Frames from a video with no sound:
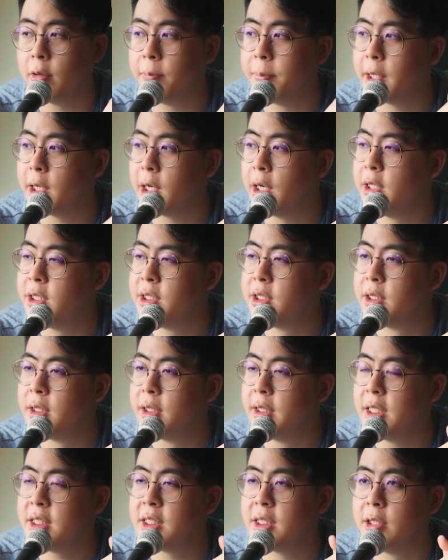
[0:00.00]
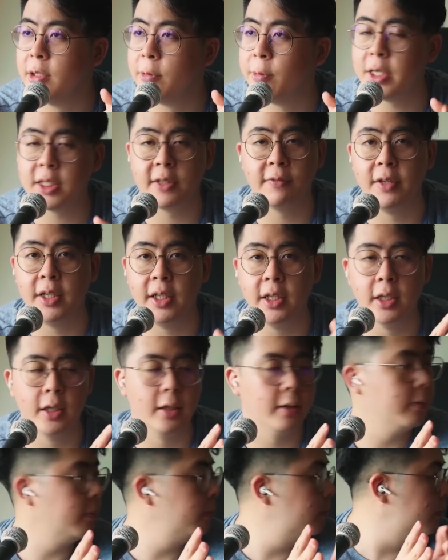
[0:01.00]
because the rest of the
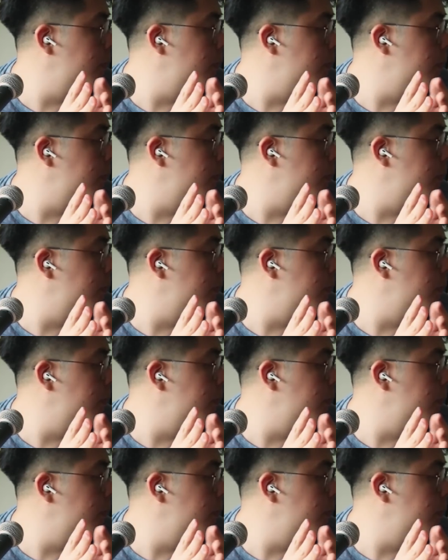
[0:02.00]
year.